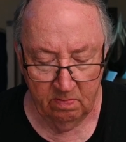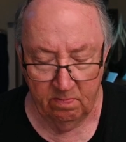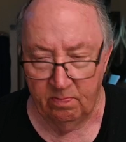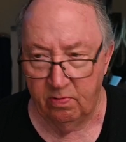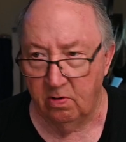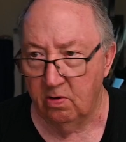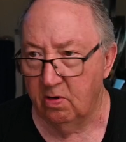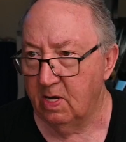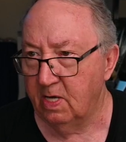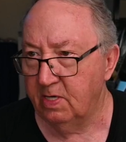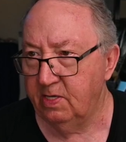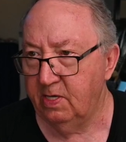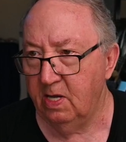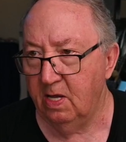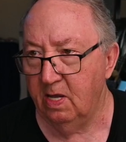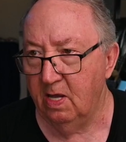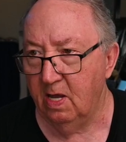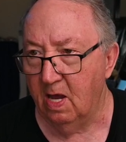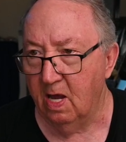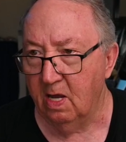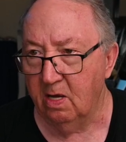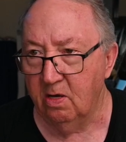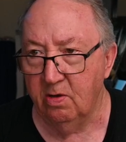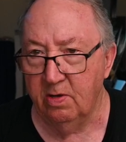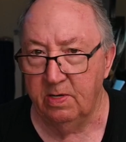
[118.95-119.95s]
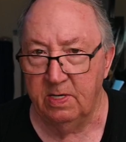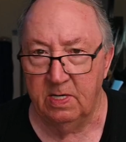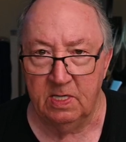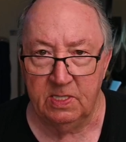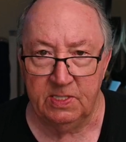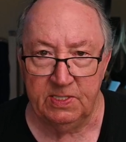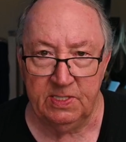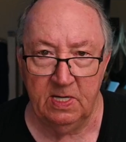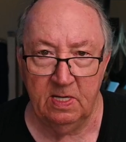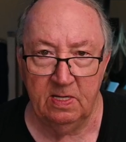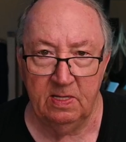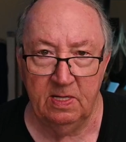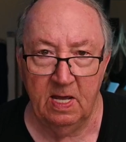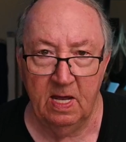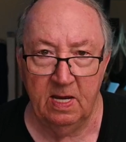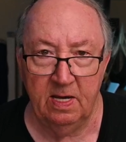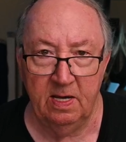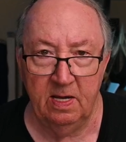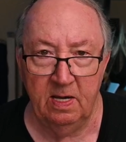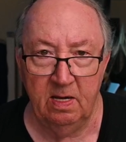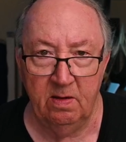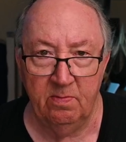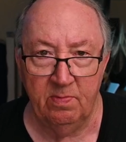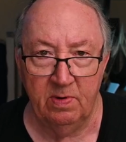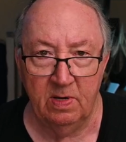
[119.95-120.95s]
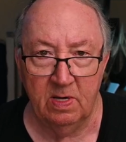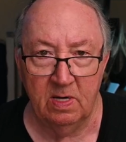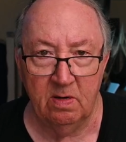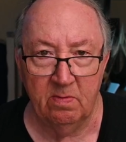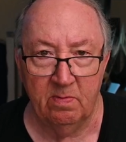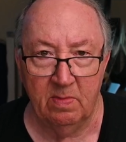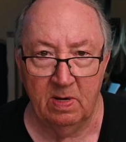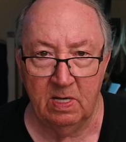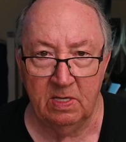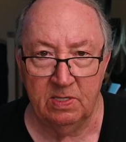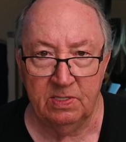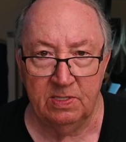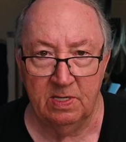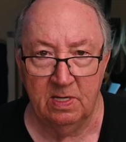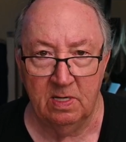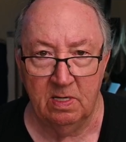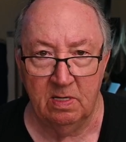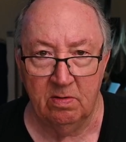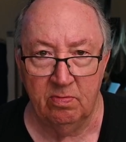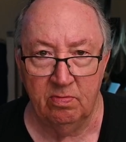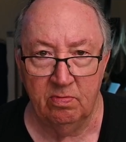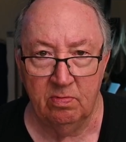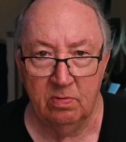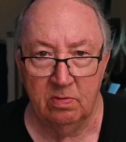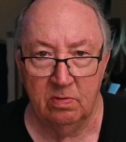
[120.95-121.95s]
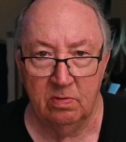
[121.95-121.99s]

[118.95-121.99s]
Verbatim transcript: Boy, I tell you, I couldn't have said that any better myself.